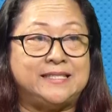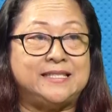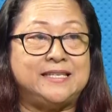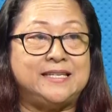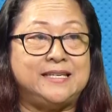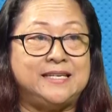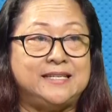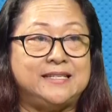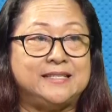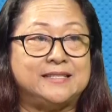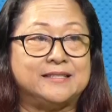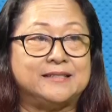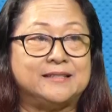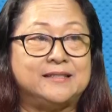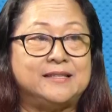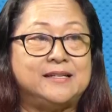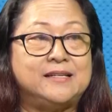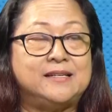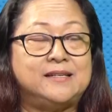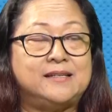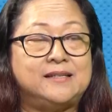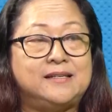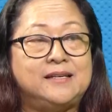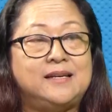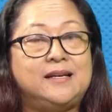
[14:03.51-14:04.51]
the year.
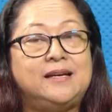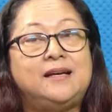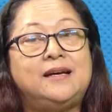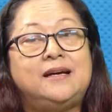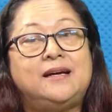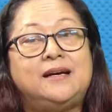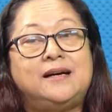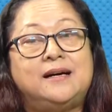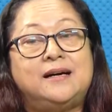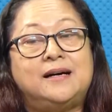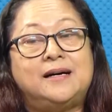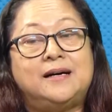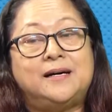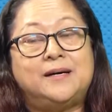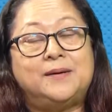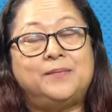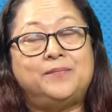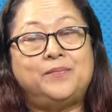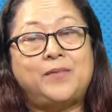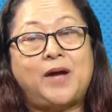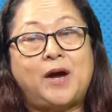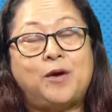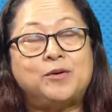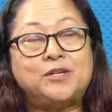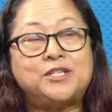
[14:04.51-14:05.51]

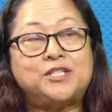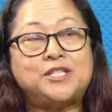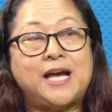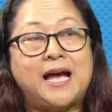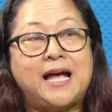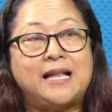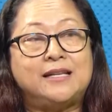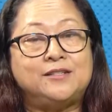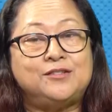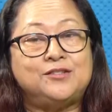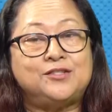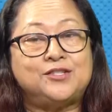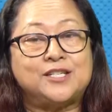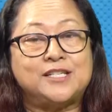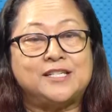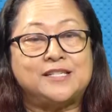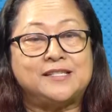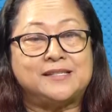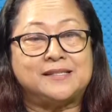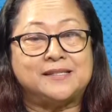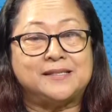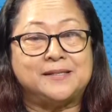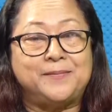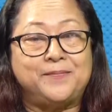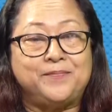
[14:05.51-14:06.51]
Our
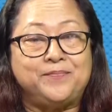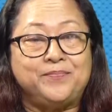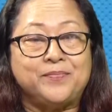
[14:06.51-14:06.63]
challenges.